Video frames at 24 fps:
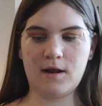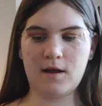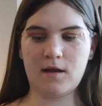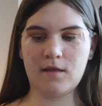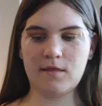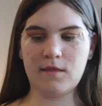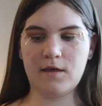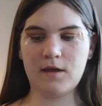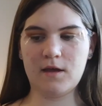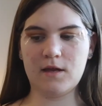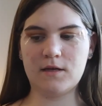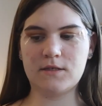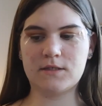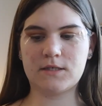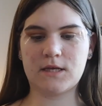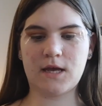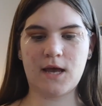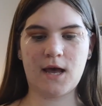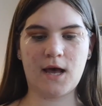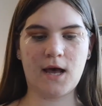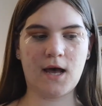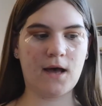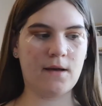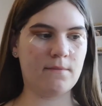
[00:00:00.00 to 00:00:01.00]
now that
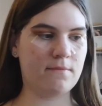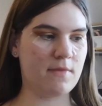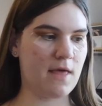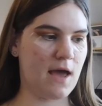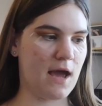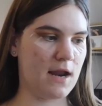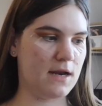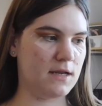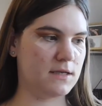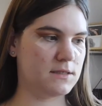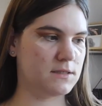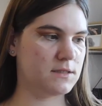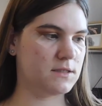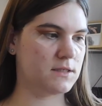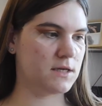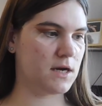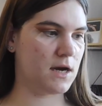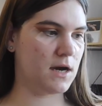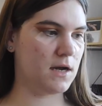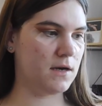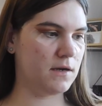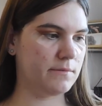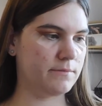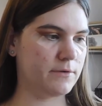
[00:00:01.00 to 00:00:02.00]
that is
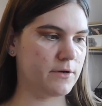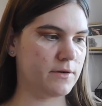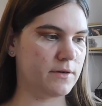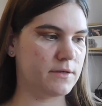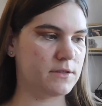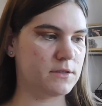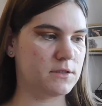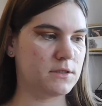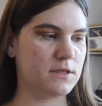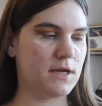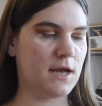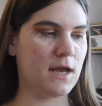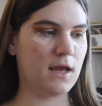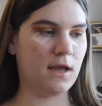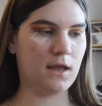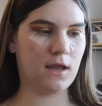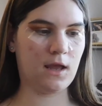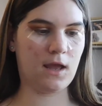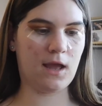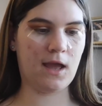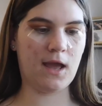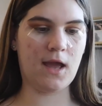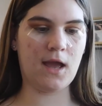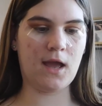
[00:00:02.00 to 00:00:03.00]
done, I'm going to
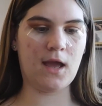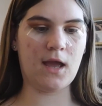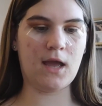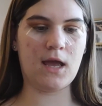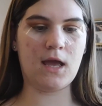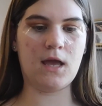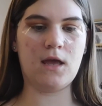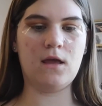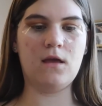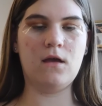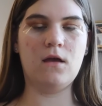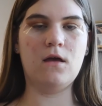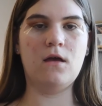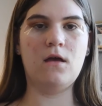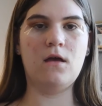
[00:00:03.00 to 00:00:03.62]
take a